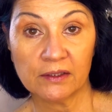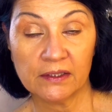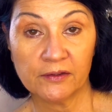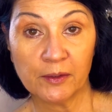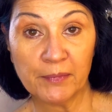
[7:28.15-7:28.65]

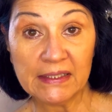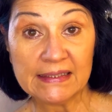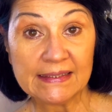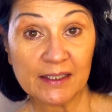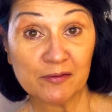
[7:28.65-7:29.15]
here in the middle.
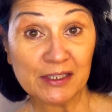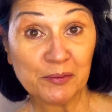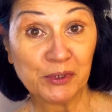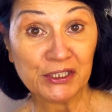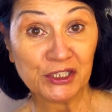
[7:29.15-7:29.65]
It's like a really
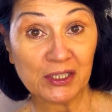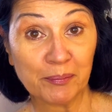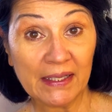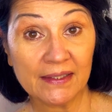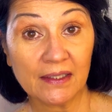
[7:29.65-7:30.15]
pretty
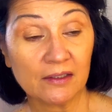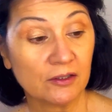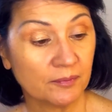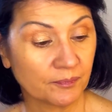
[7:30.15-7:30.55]
champagne color.